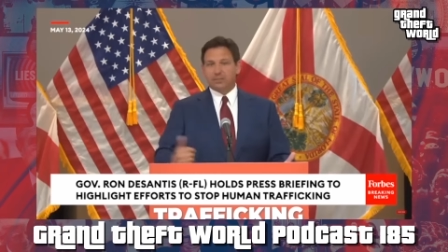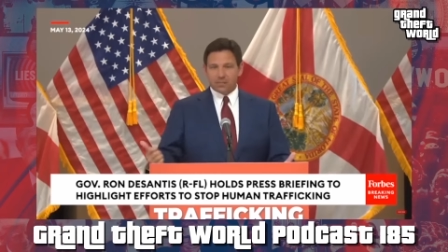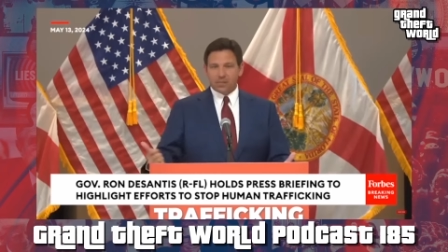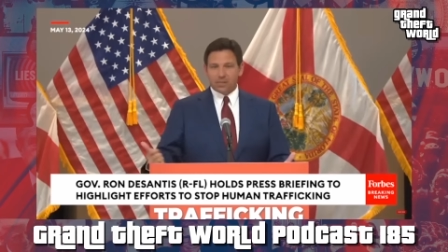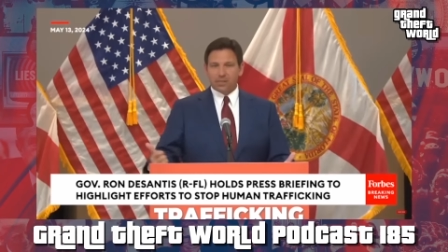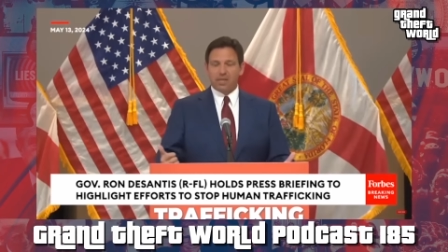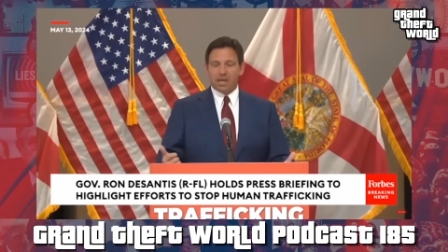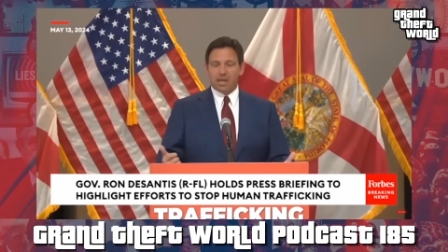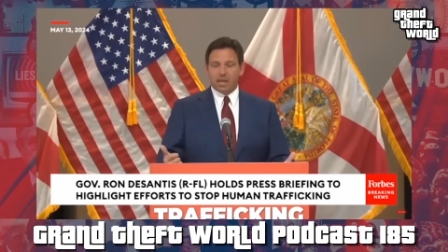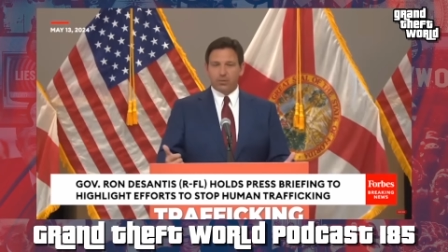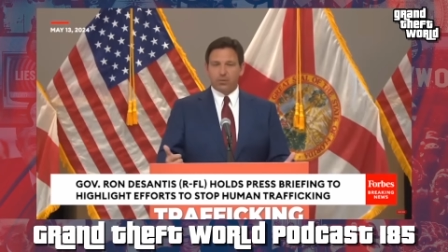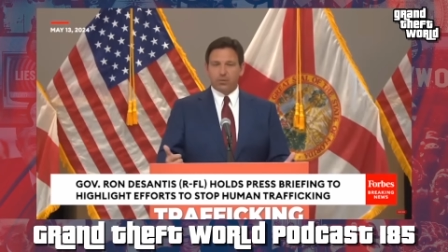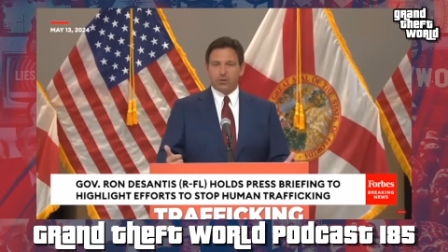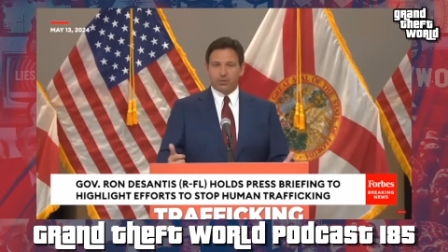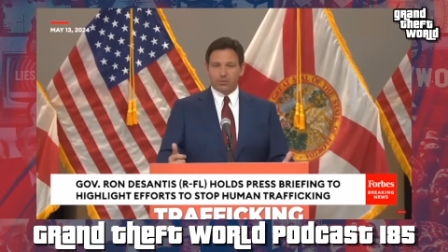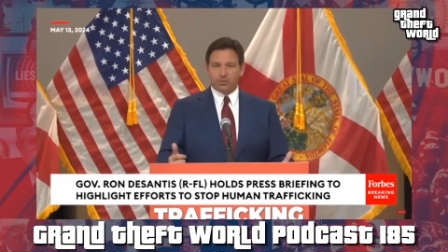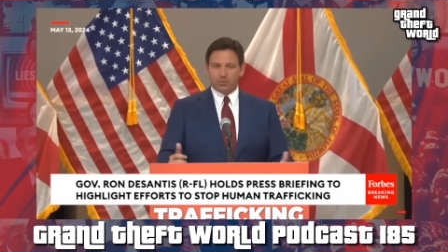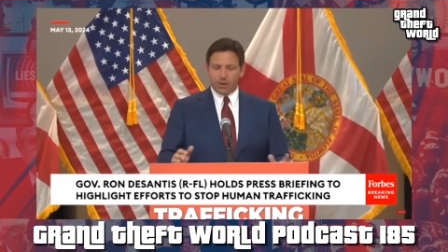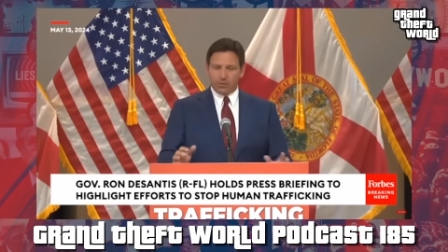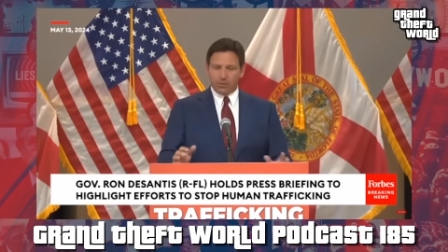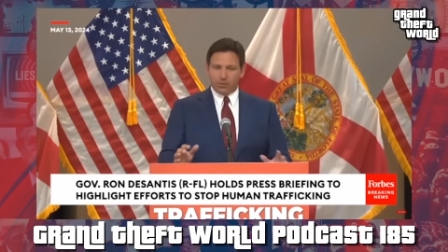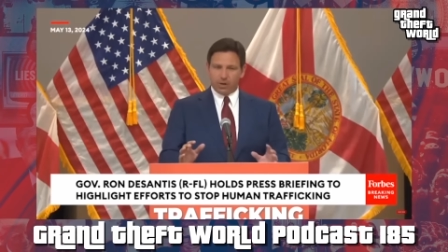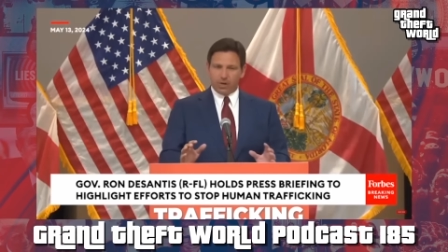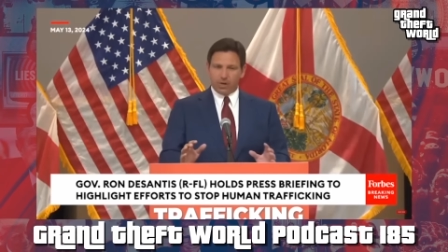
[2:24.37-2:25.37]
and then they were
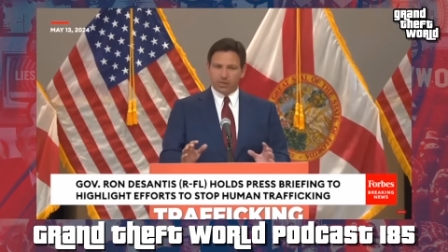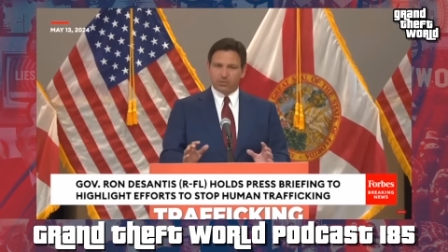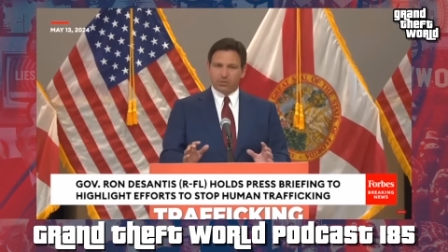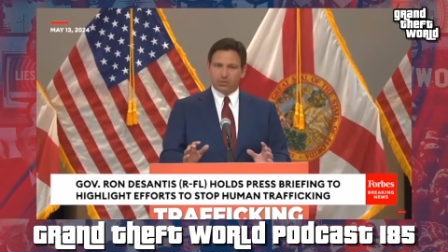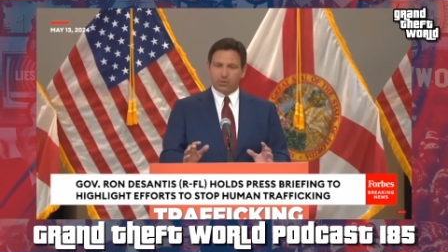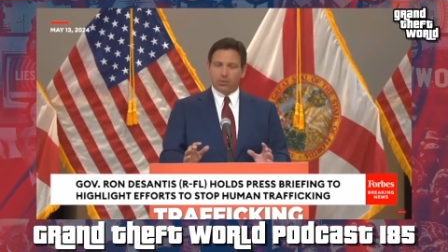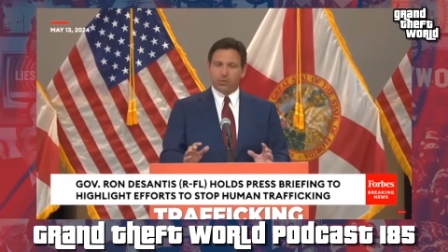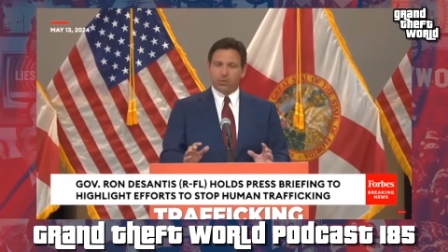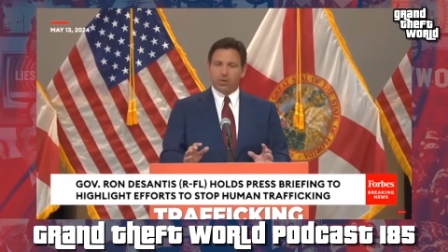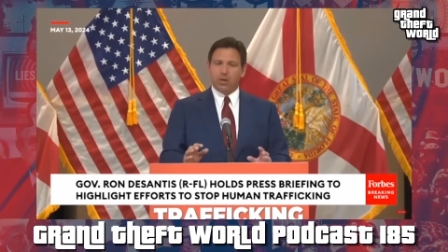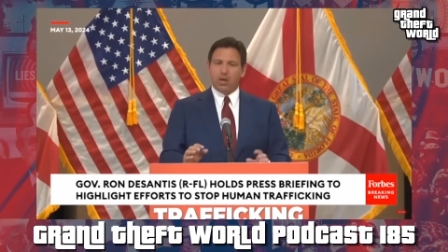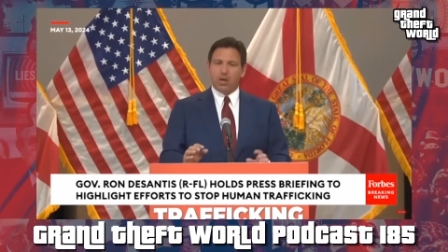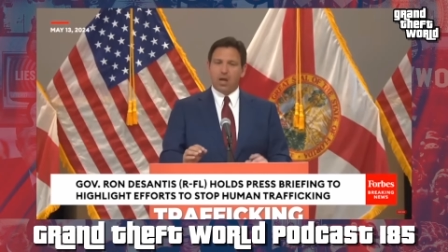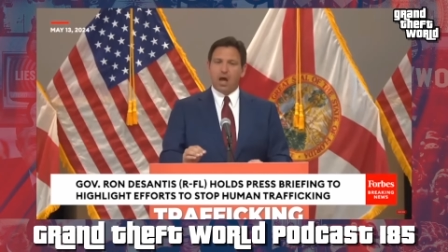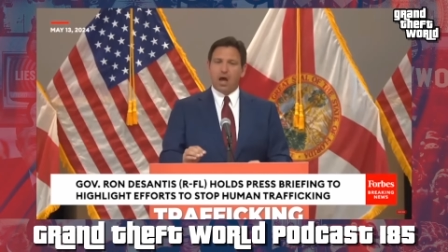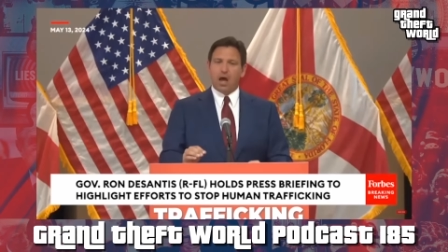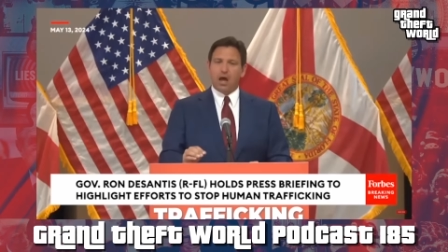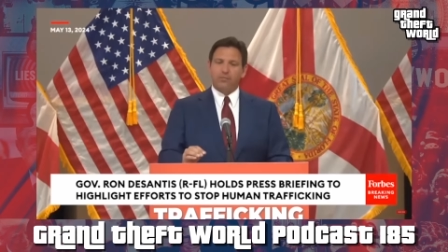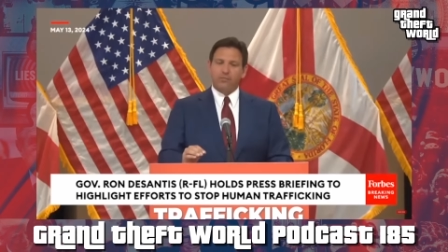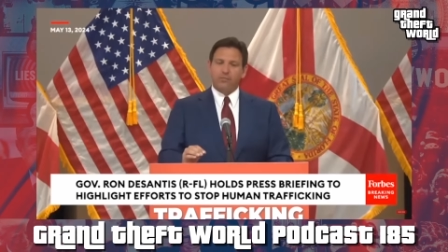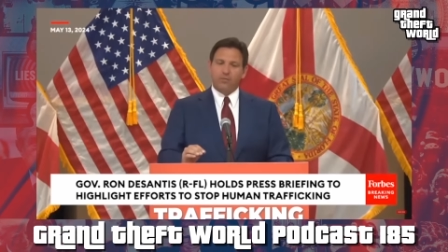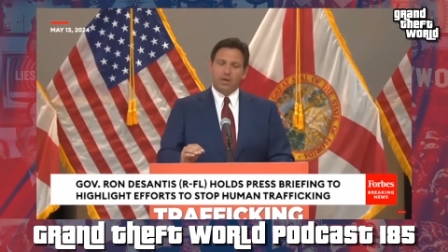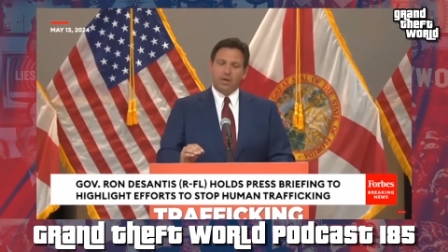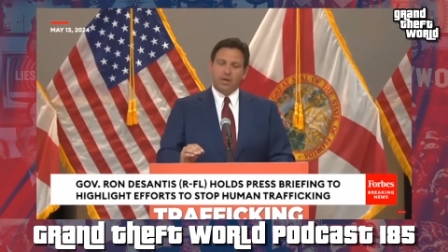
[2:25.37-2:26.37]
escorted
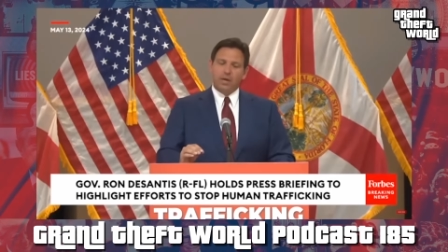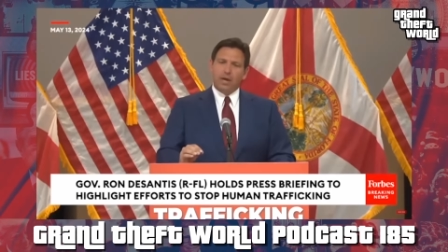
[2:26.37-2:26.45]
off.